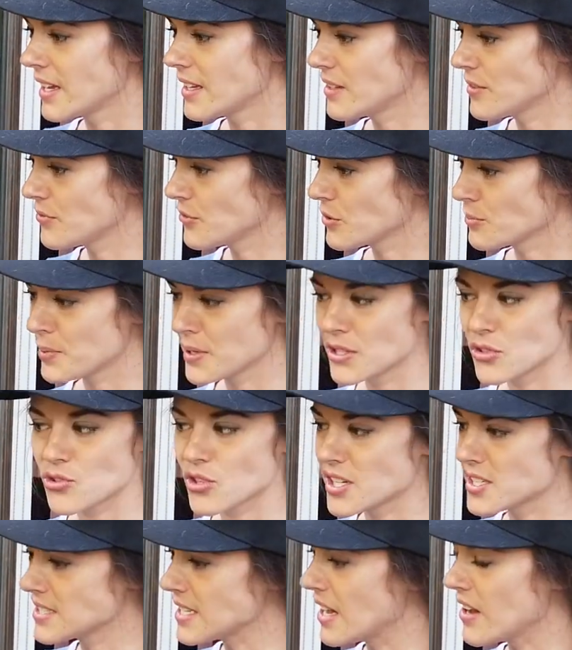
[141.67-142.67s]
And if your
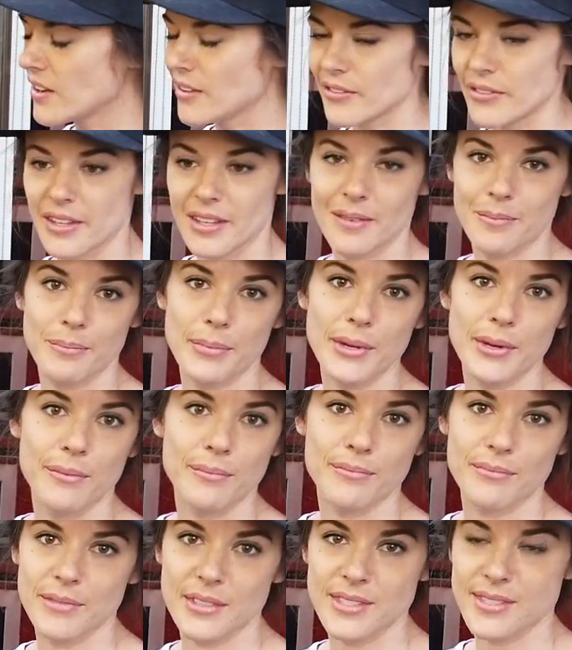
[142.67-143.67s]
pit dries out,
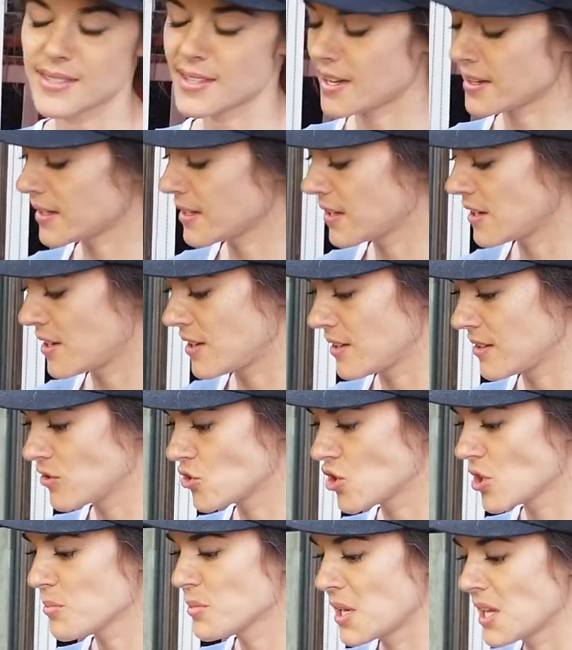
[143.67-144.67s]
then boom, it's not
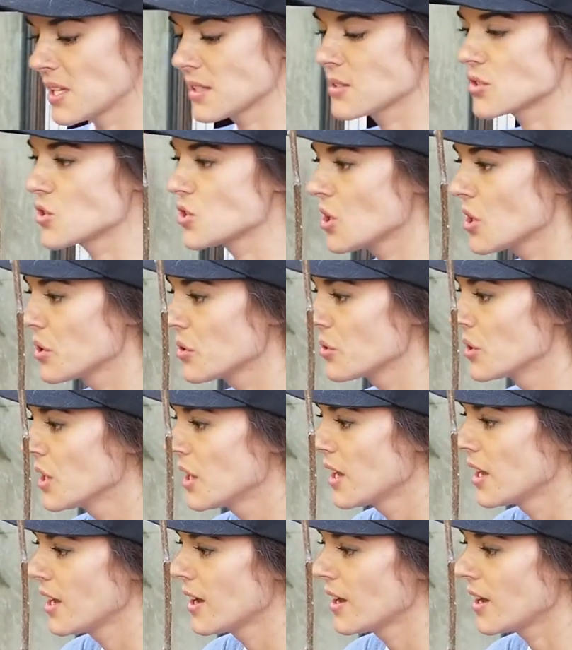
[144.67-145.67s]
gonna germinate.
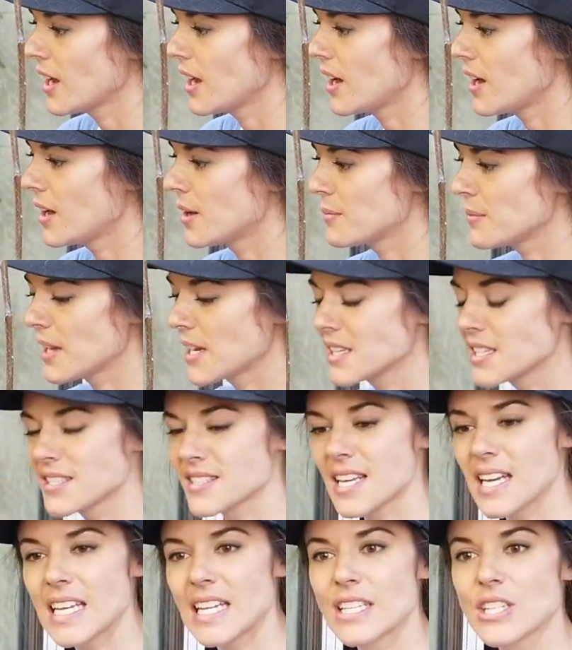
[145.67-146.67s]
So
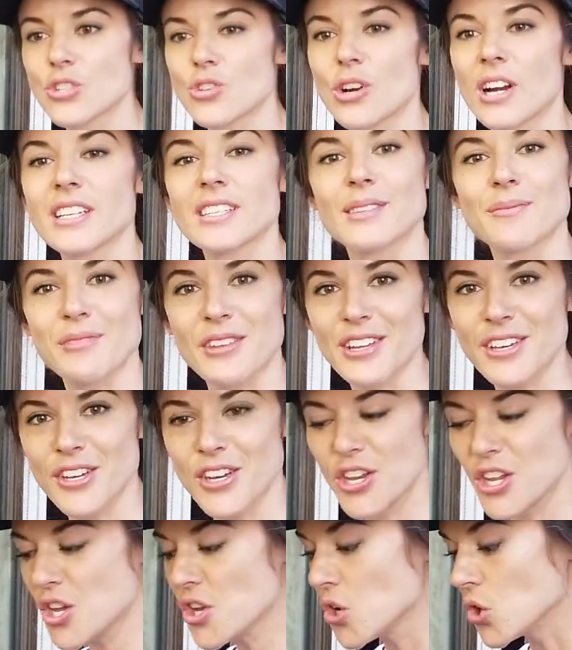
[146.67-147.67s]
I decided to try
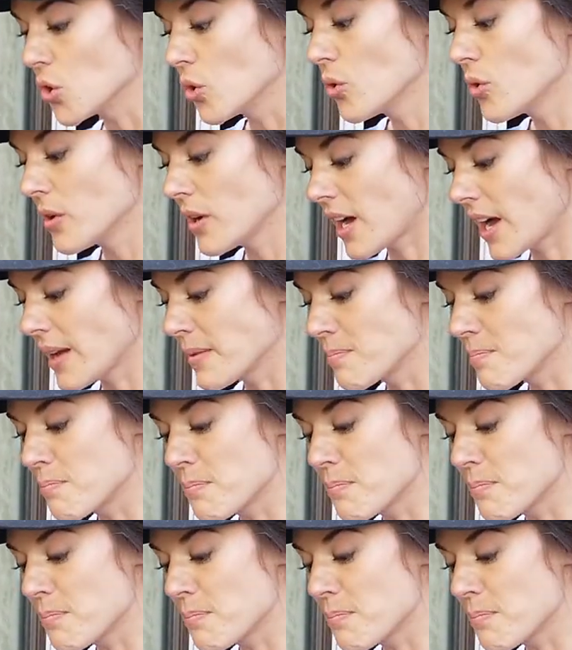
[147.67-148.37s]
something new.